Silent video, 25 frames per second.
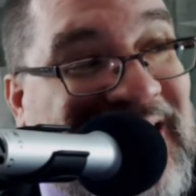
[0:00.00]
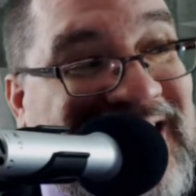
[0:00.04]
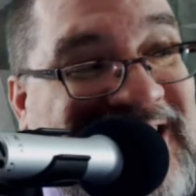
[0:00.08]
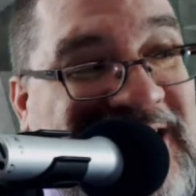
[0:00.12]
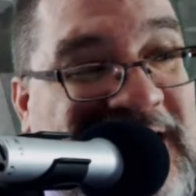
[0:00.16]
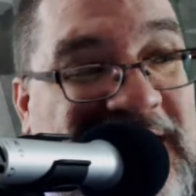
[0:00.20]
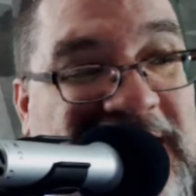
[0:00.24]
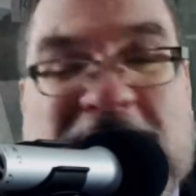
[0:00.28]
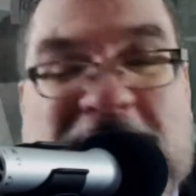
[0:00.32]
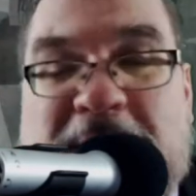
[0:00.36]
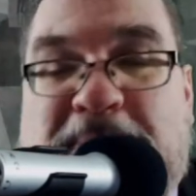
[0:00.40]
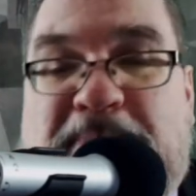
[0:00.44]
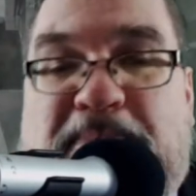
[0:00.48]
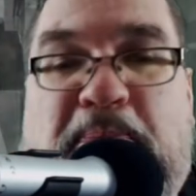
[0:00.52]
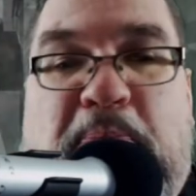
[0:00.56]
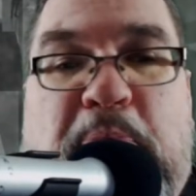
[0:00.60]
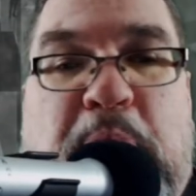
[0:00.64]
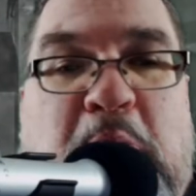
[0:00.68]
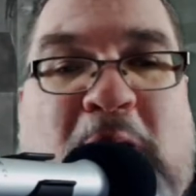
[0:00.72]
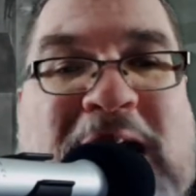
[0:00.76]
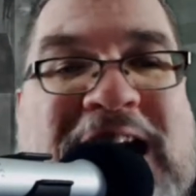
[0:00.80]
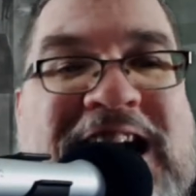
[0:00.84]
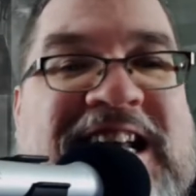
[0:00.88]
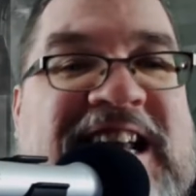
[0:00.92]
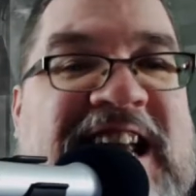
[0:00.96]
This is
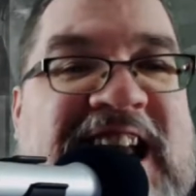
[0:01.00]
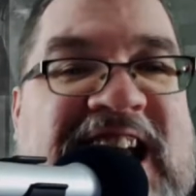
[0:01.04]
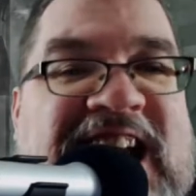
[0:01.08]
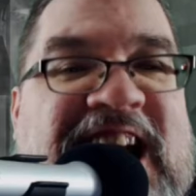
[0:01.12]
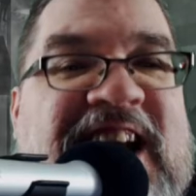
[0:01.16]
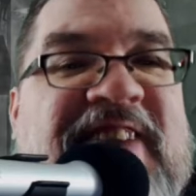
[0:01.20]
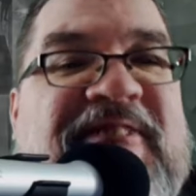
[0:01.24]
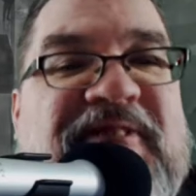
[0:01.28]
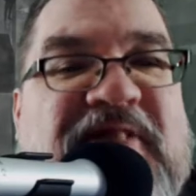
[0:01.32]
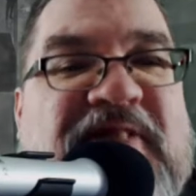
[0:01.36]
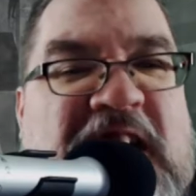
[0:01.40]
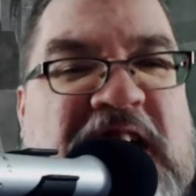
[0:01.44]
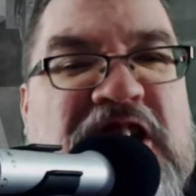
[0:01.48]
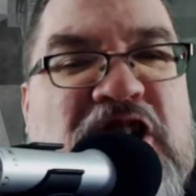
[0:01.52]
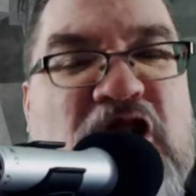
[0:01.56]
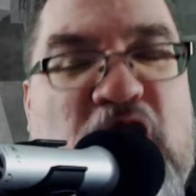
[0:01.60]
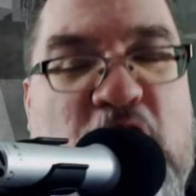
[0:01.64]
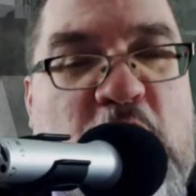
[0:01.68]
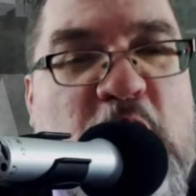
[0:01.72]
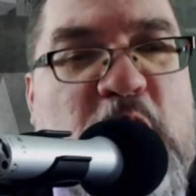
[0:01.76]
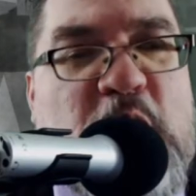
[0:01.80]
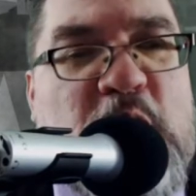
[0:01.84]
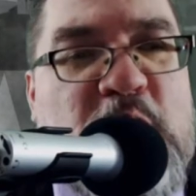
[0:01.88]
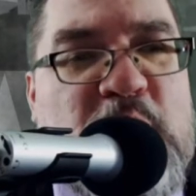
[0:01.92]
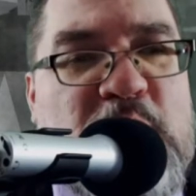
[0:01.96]
breaking effing
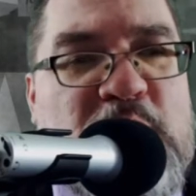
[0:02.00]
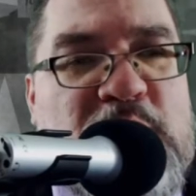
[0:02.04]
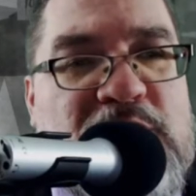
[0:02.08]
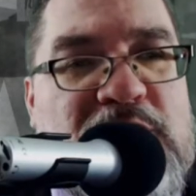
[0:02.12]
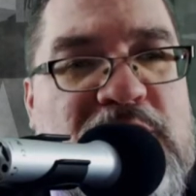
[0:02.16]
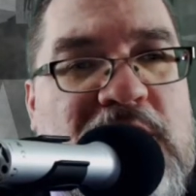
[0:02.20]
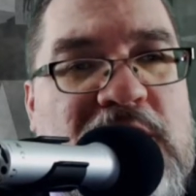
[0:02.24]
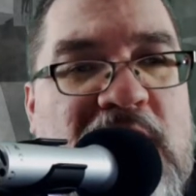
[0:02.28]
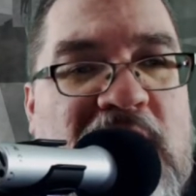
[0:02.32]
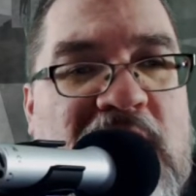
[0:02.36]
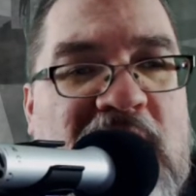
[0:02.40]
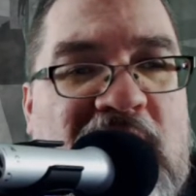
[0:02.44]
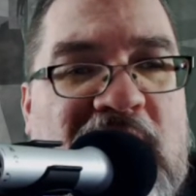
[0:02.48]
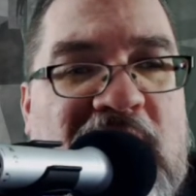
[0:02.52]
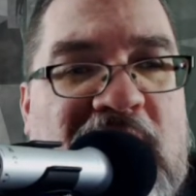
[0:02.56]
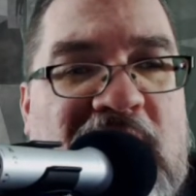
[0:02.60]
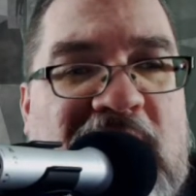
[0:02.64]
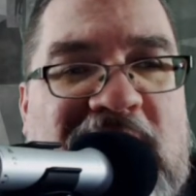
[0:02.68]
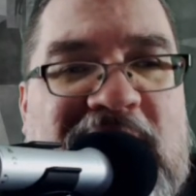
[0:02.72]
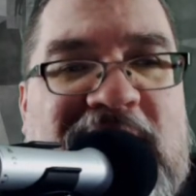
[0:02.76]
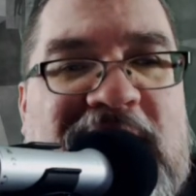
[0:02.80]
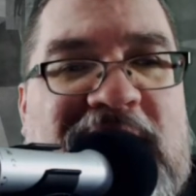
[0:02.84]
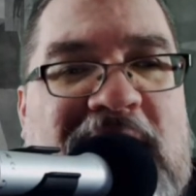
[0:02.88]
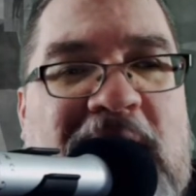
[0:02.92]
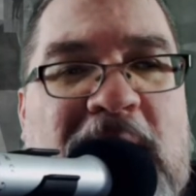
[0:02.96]
news.
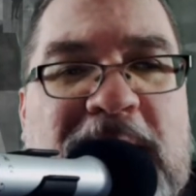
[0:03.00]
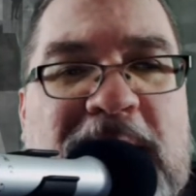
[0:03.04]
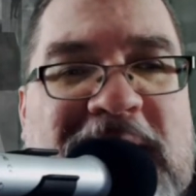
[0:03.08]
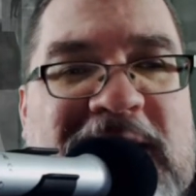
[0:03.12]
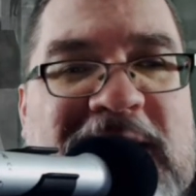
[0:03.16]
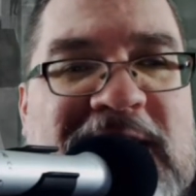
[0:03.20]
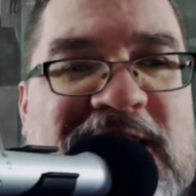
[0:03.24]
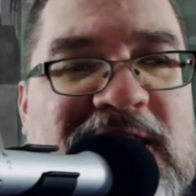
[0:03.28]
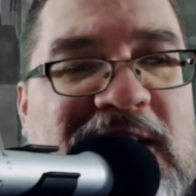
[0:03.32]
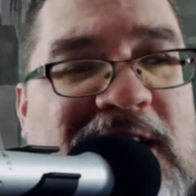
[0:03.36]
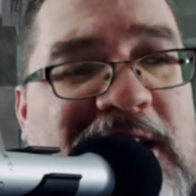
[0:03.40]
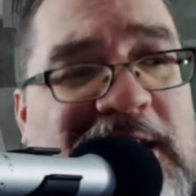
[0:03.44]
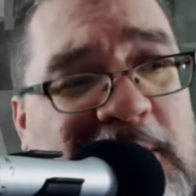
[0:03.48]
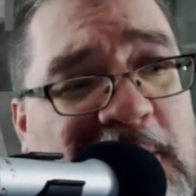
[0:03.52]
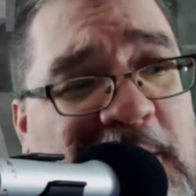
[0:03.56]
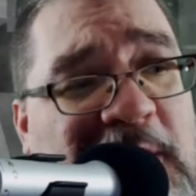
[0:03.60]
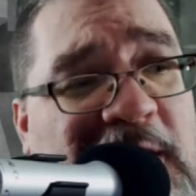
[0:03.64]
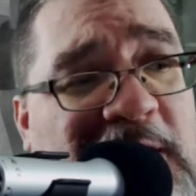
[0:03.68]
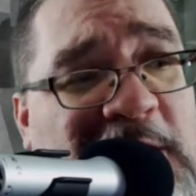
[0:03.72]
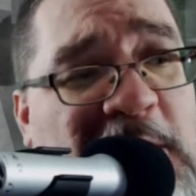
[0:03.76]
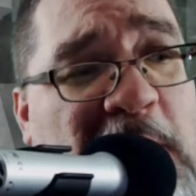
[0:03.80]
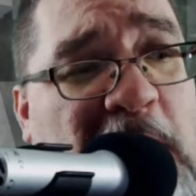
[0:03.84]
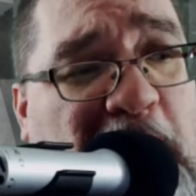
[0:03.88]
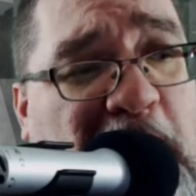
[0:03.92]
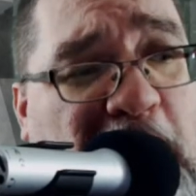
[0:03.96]
I don't know how many times we're going
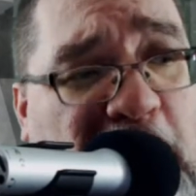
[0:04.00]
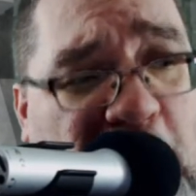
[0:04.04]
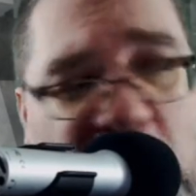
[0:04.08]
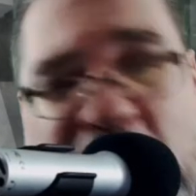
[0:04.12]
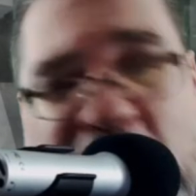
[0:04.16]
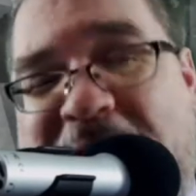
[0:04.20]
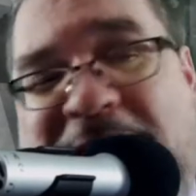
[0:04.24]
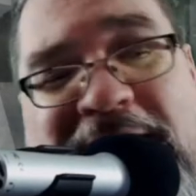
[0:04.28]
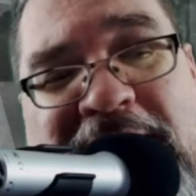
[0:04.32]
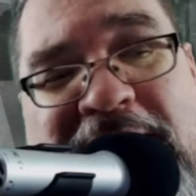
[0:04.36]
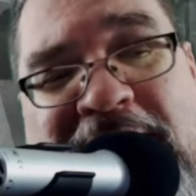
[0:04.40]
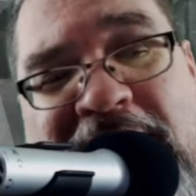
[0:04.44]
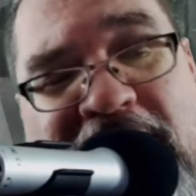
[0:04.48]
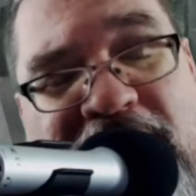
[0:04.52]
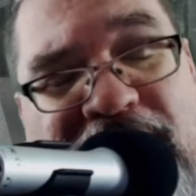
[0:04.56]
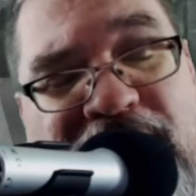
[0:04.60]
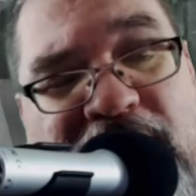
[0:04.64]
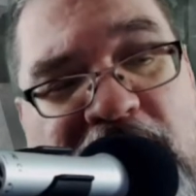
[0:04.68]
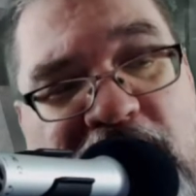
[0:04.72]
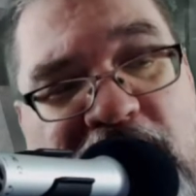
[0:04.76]
to do breaking effing